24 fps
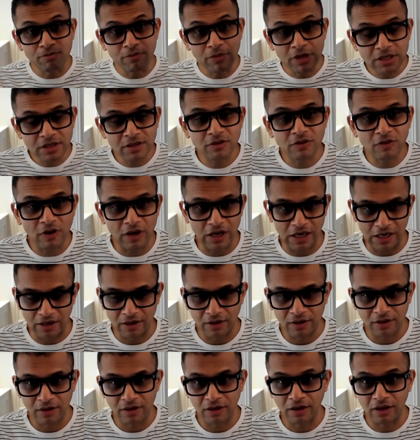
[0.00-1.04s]

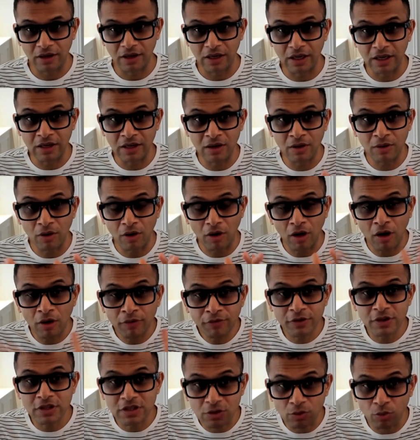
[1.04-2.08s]
mystery in
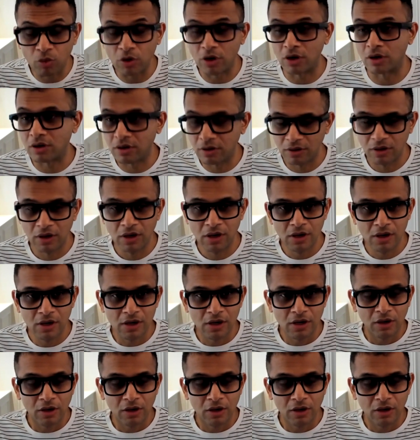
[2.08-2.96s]
office work